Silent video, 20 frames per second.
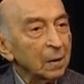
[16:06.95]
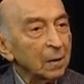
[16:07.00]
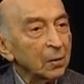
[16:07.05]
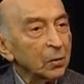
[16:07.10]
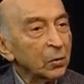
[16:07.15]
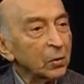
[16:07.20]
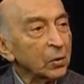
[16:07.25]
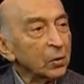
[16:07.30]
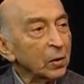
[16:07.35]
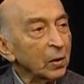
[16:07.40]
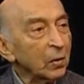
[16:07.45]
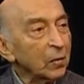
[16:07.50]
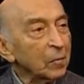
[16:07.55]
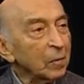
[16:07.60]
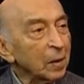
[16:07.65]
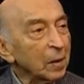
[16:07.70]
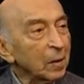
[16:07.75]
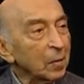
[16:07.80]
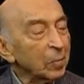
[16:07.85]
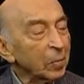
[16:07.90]
to solve
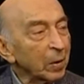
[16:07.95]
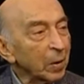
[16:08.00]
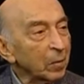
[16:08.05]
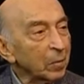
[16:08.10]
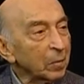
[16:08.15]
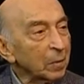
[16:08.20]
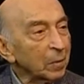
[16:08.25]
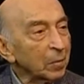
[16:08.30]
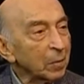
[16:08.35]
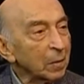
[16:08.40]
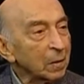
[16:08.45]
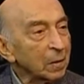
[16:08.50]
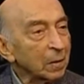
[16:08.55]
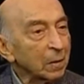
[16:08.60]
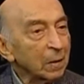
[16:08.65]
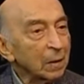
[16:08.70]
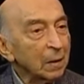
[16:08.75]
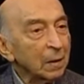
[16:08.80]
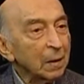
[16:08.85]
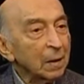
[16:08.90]
many problems
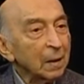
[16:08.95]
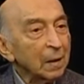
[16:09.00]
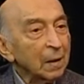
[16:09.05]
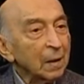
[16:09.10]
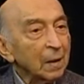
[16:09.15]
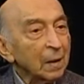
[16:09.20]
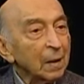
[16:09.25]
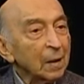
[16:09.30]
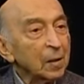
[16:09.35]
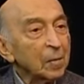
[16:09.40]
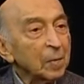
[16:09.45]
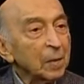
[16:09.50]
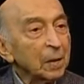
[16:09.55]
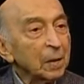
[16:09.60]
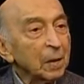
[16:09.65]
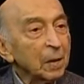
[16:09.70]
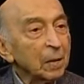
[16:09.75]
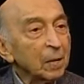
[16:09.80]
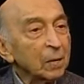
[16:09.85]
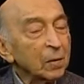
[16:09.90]
is
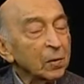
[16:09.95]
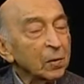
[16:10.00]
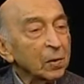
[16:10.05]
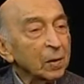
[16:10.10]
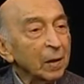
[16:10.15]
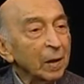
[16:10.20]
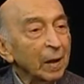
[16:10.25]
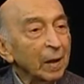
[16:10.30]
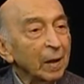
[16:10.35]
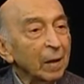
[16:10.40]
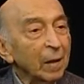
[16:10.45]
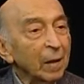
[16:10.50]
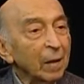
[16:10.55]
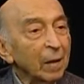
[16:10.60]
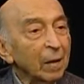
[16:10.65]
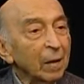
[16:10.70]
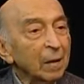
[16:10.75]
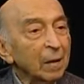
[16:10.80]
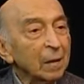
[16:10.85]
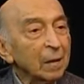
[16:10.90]
because
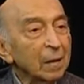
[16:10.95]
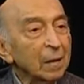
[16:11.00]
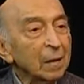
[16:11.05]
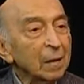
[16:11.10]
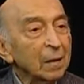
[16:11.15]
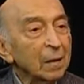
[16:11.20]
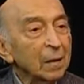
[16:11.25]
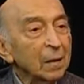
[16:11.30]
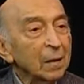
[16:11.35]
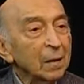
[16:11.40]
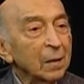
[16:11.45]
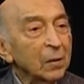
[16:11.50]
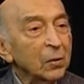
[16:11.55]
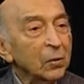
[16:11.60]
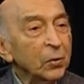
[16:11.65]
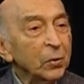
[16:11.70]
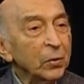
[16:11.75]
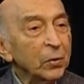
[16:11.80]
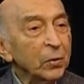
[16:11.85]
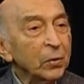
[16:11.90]
AI
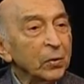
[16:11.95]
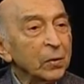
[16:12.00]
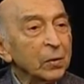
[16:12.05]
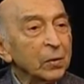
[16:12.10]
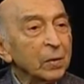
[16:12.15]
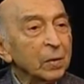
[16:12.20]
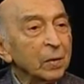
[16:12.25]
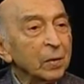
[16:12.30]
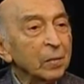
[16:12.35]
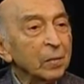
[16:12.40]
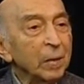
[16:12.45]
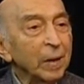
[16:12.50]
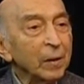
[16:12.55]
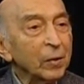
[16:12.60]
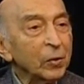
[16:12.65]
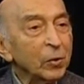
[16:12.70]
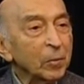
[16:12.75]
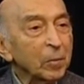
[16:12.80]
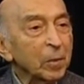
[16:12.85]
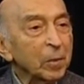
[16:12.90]
used
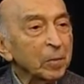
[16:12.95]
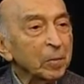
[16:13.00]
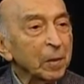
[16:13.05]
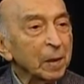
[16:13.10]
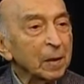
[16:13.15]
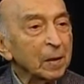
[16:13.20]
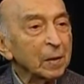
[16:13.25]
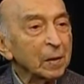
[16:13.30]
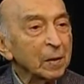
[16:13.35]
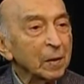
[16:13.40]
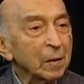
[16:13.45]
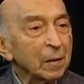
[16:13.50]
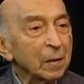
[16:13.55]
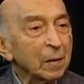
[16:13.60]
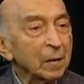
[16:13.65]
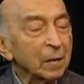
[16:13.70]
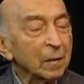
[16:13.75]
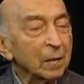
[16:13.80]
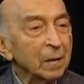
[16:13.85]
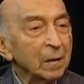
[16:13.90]
measurement-based
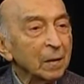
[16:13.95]
theory,